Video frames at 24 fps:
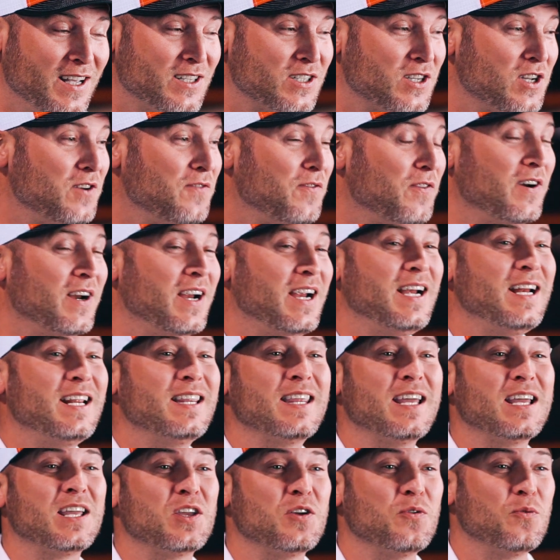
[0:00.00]
It's good for
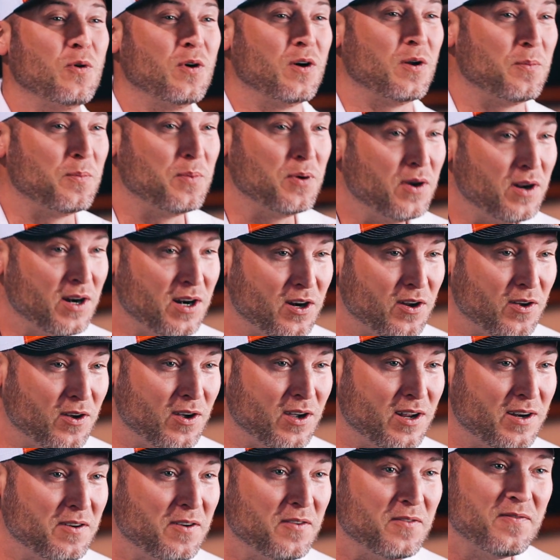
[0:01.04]
anything you want to put it
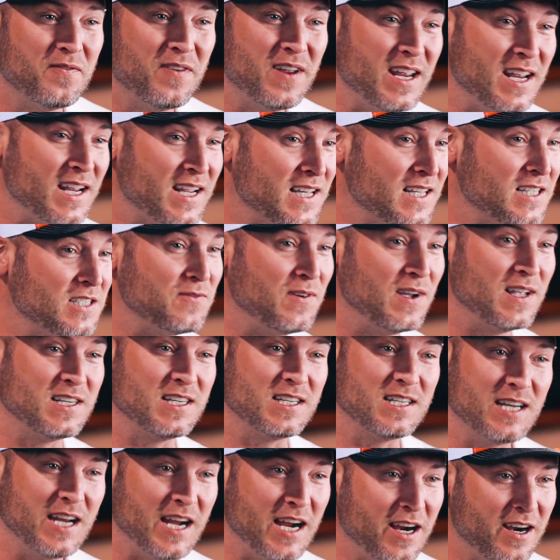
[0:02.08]
on. Vegans,
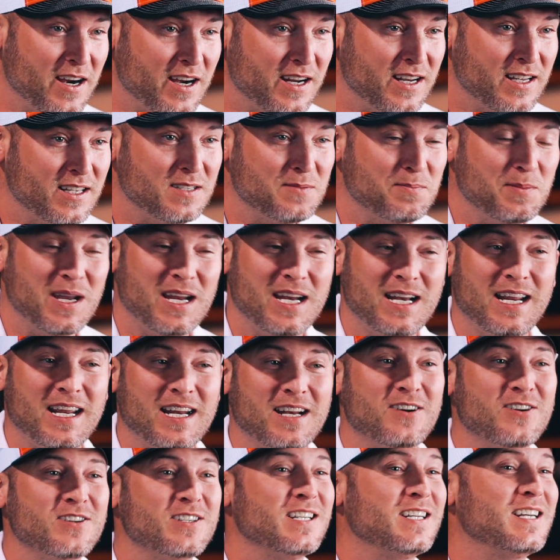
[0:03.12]
vegetarians, meat
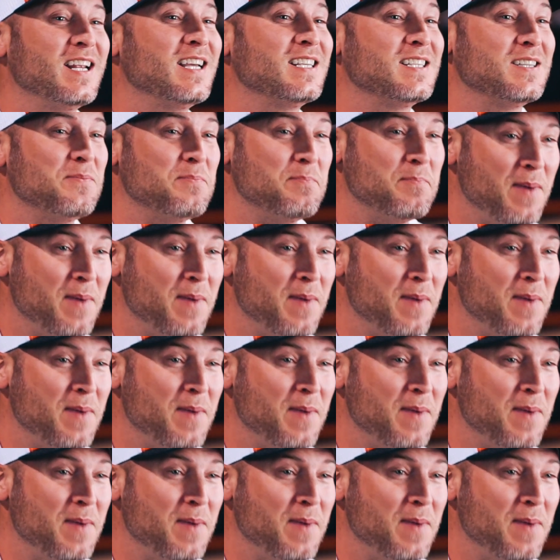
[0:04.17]
eaters, it doesn't